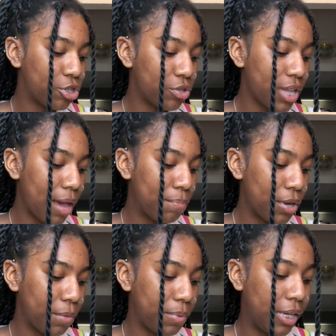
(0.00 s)
shoe that I
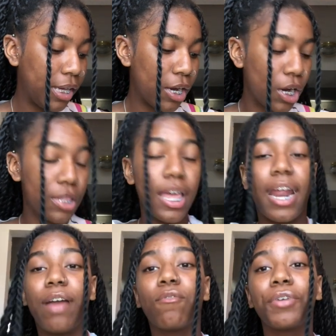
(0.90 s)
put up here that
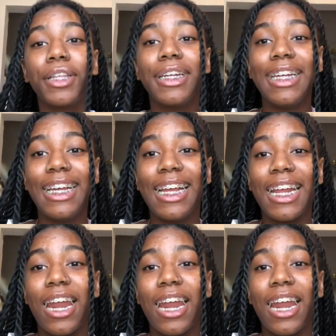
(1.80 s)
I really need